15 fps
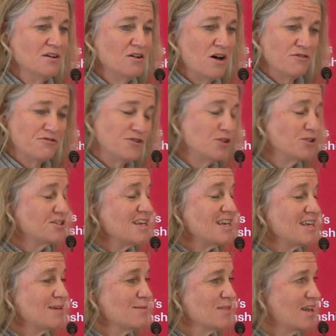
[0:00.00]
a full
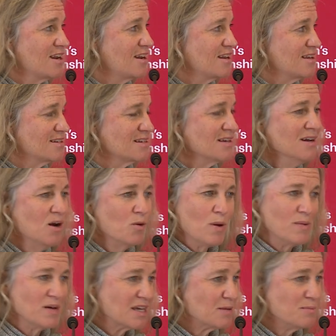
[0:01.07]
team than it is
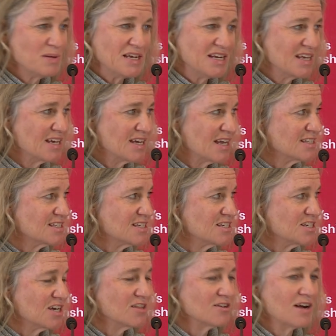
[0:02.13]
women competing against
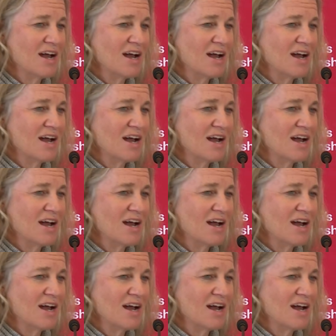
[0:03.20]
each other.